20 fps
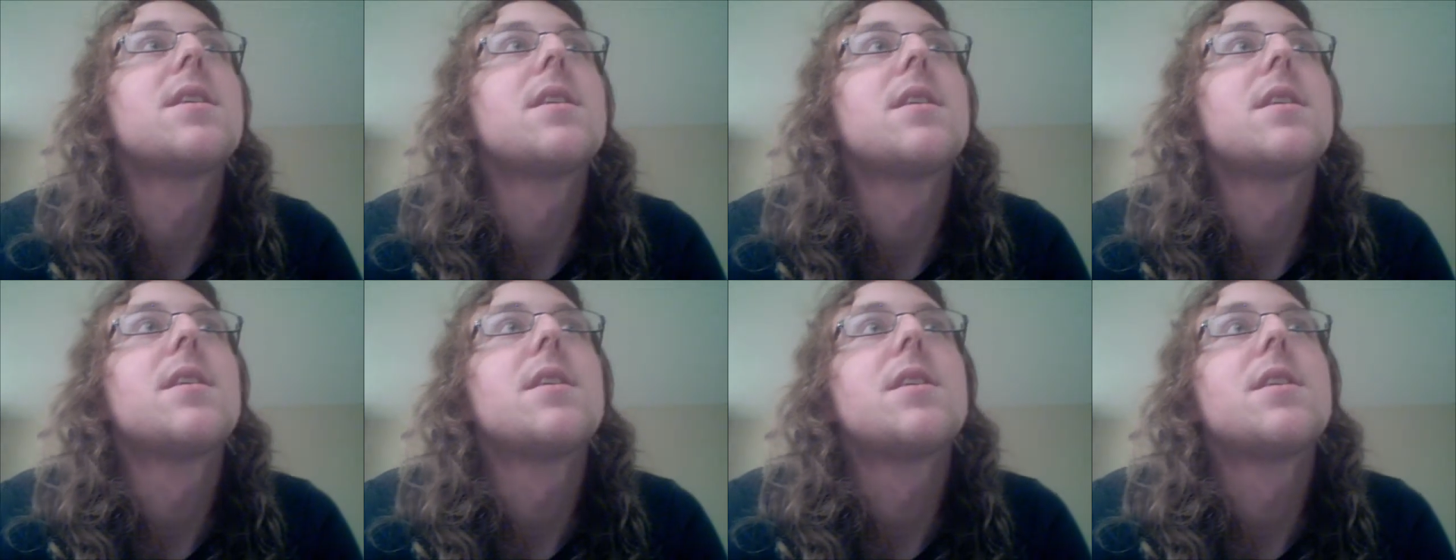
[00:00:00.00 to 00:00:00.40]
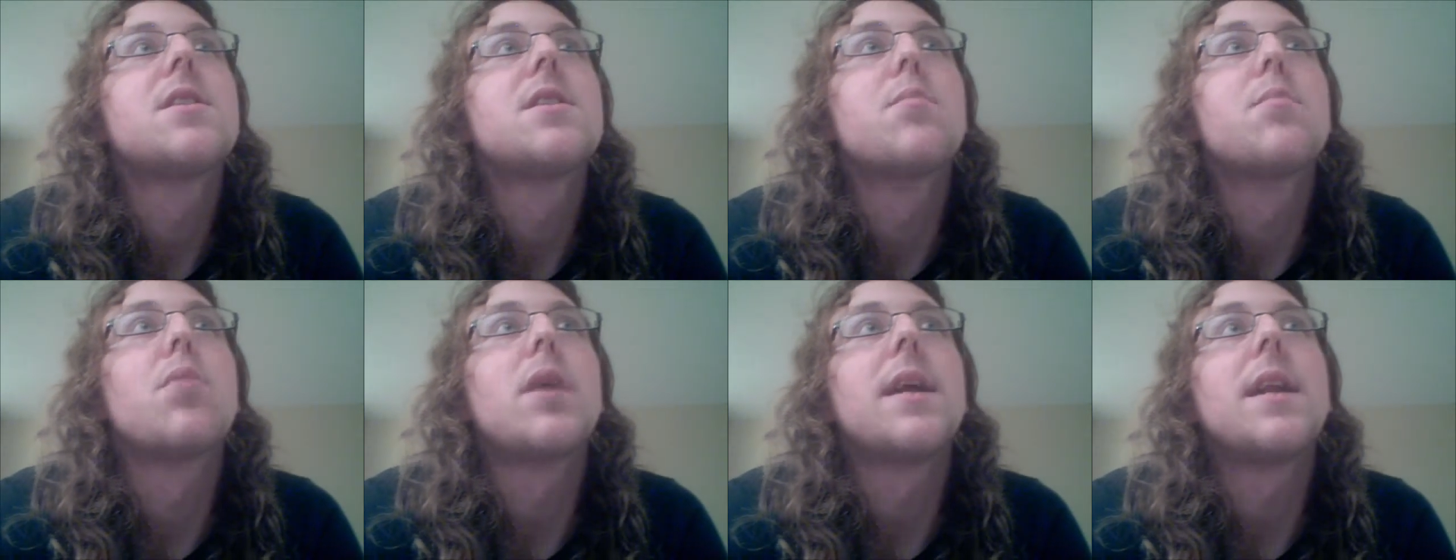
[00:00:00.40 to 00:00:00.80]
to
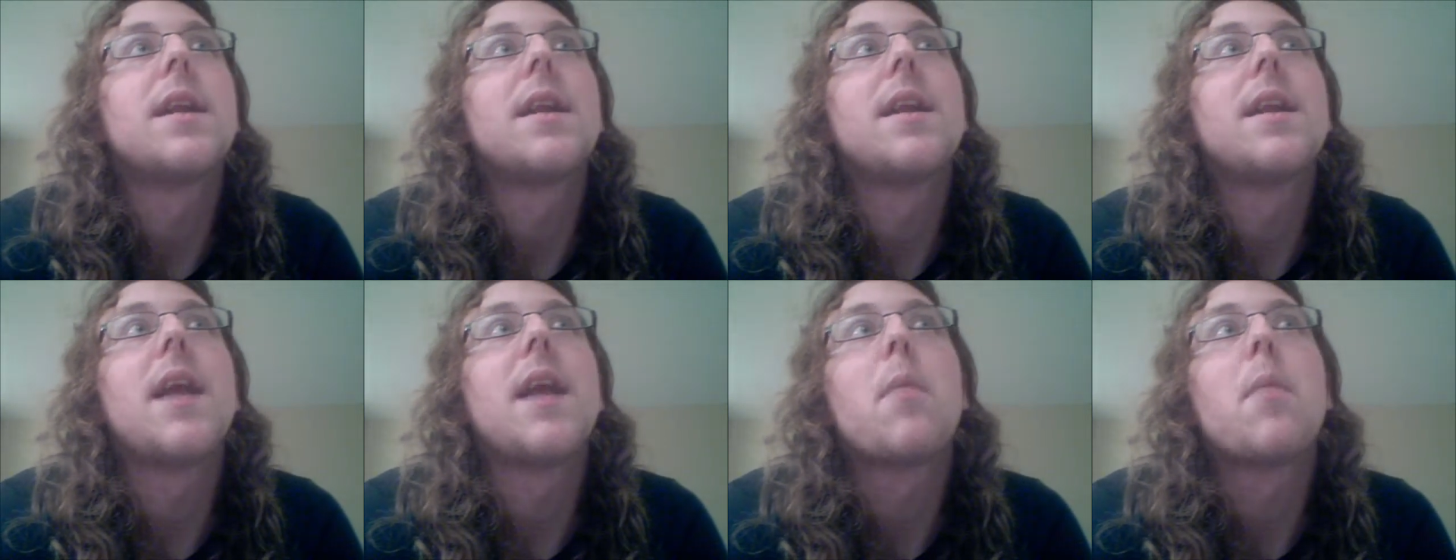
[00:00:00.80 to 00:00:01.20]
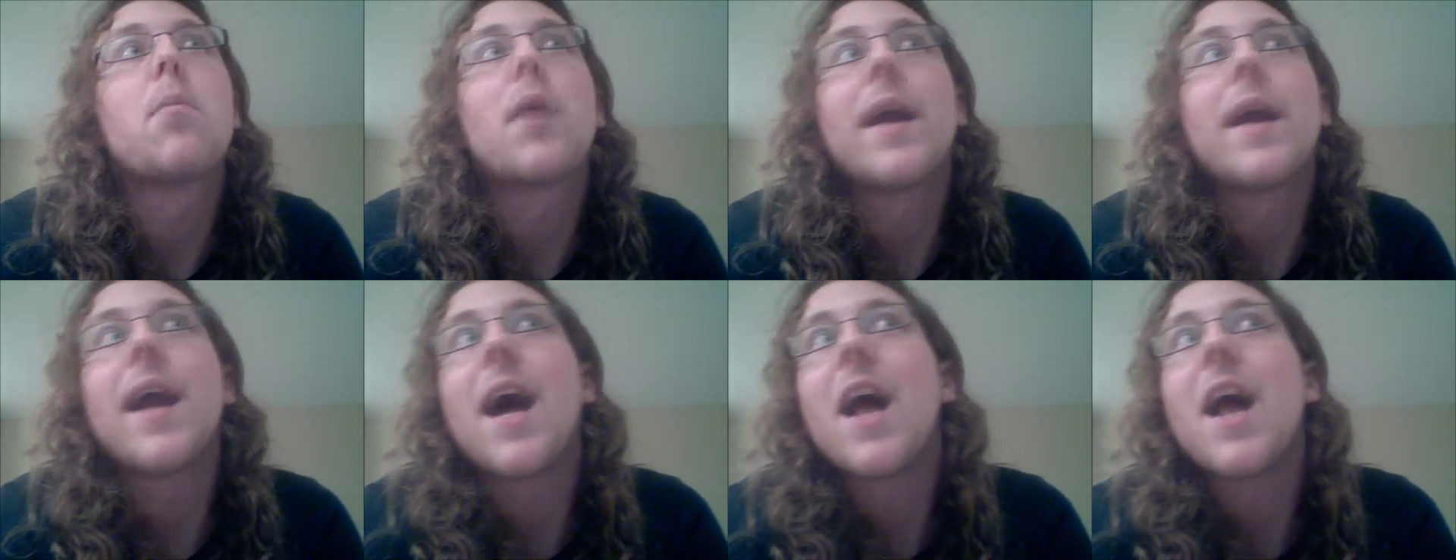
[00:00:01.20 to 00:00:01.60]
Britain and bring
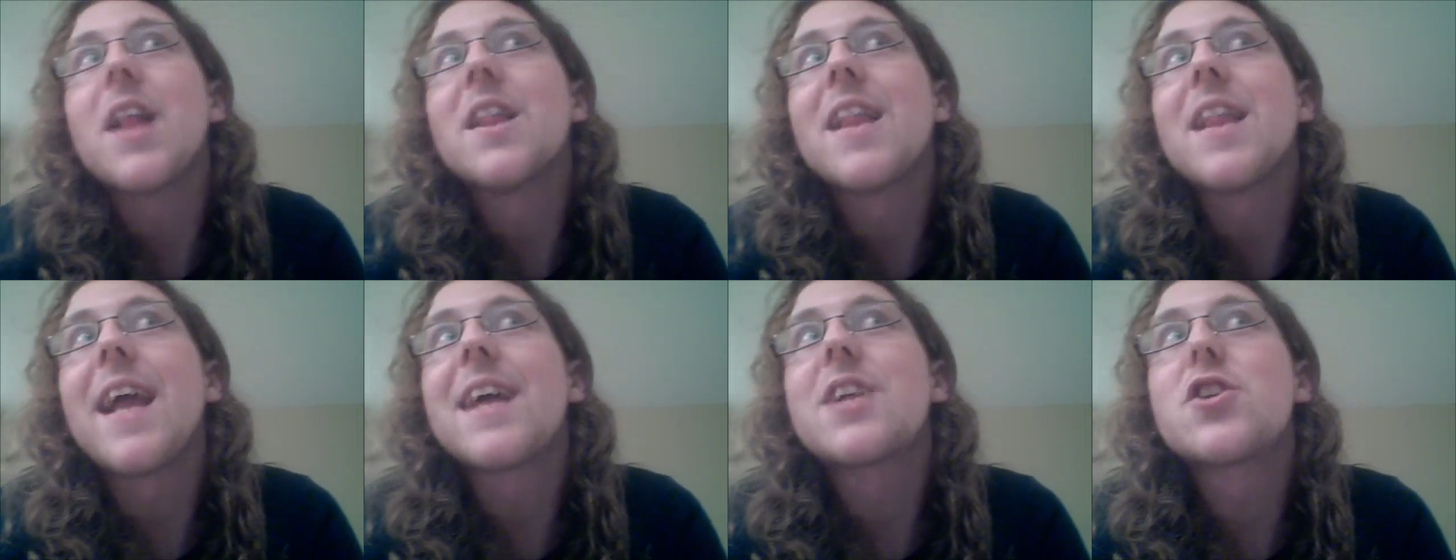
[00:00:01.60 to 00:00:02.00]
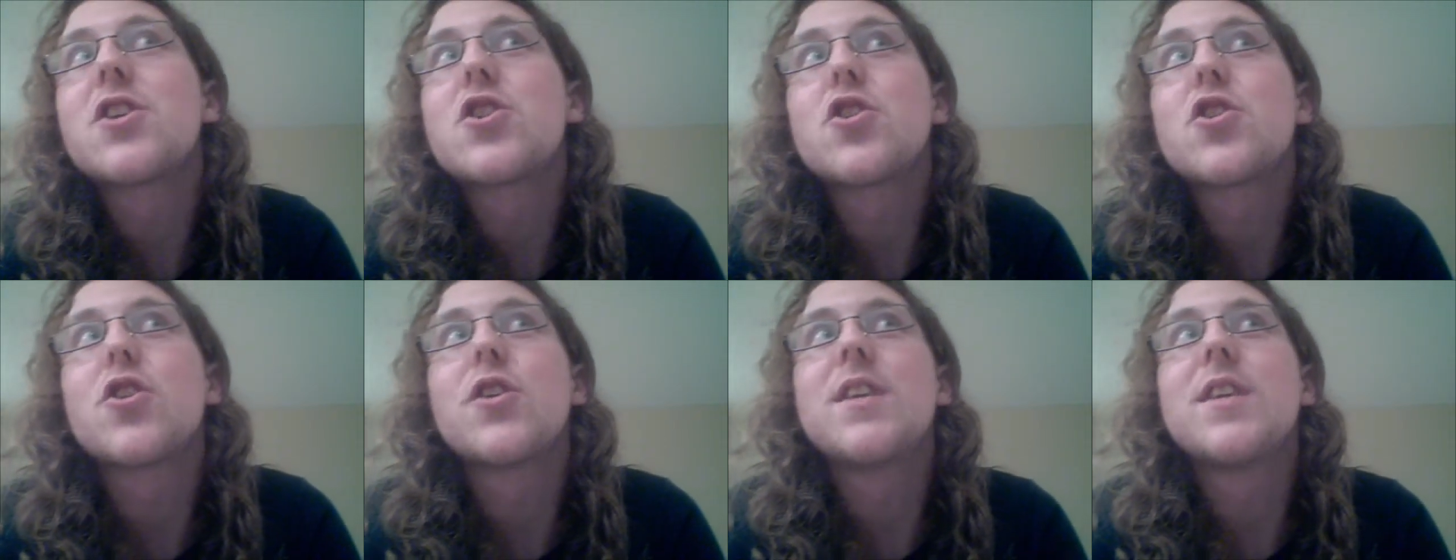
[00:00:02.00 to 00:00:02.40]
a
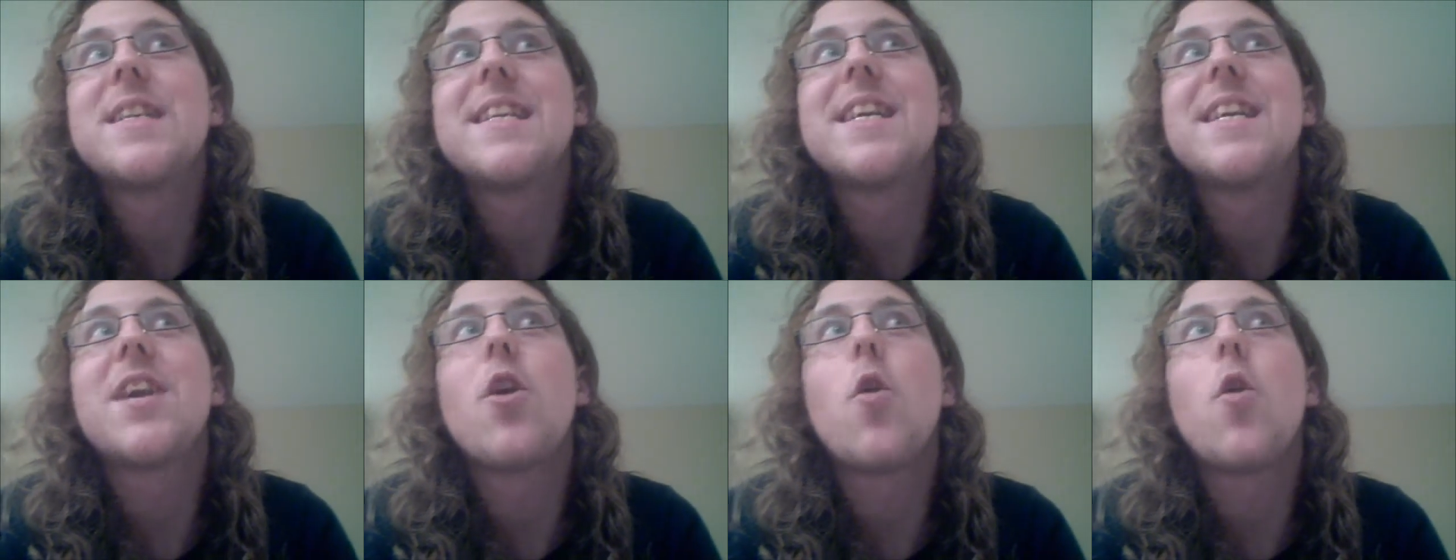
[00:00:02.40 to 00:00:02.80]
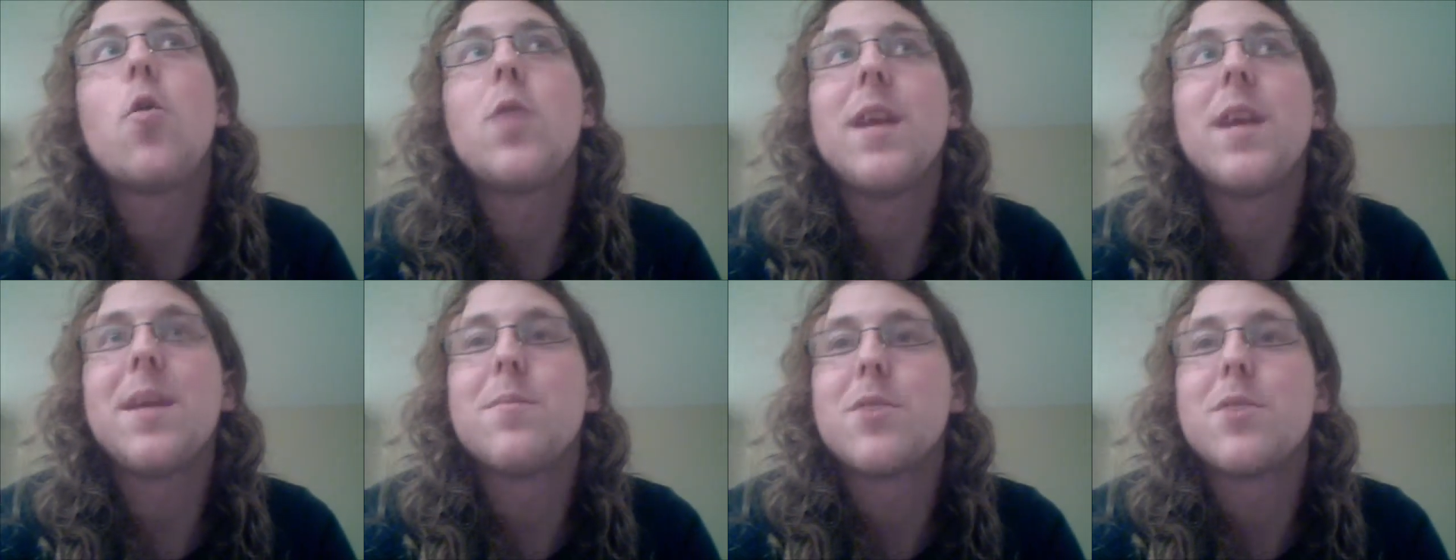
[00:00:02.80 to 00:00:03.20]
Lecter
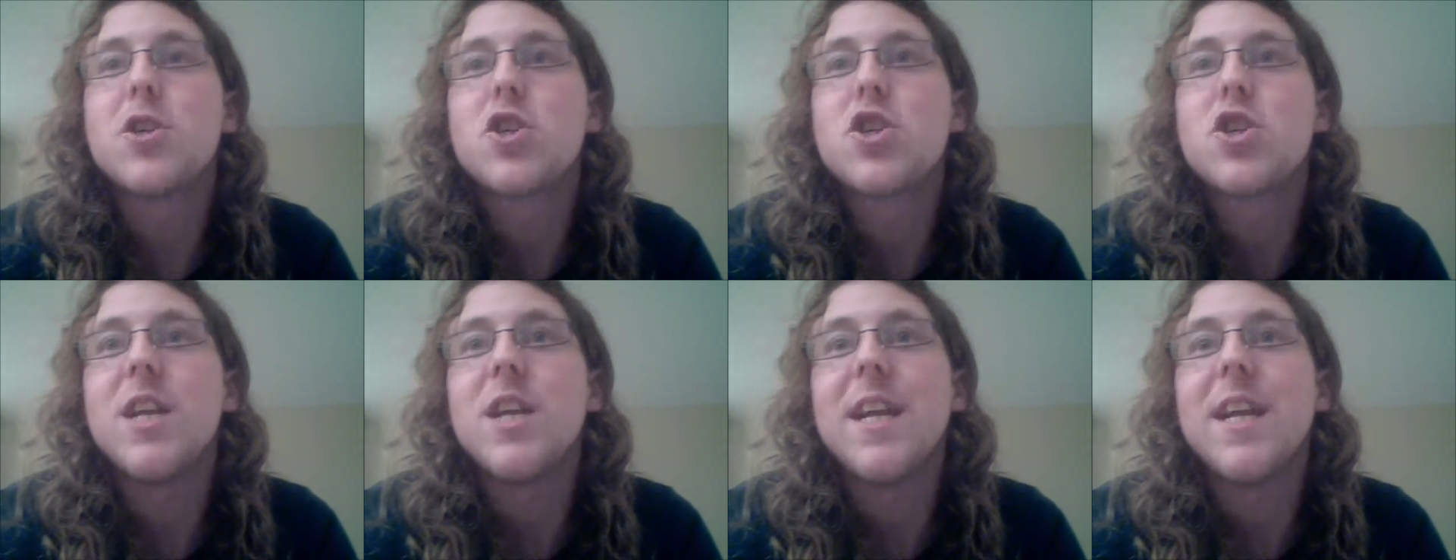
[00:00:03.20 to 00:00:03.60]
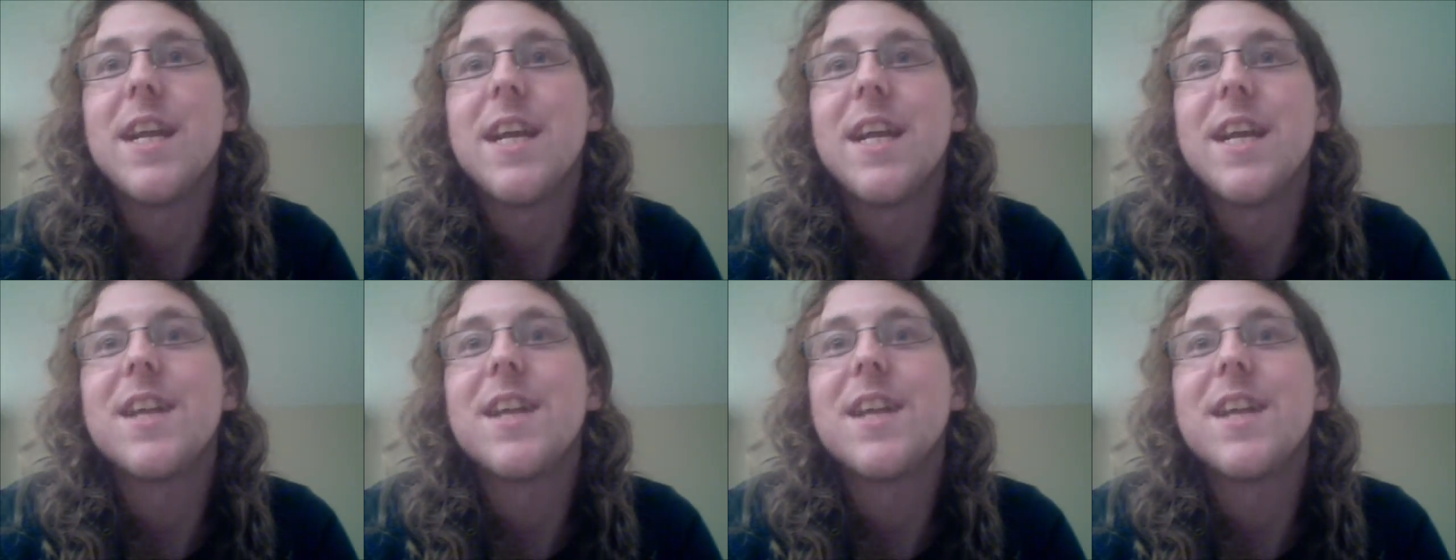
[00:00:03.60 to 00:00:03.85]
decoding machine,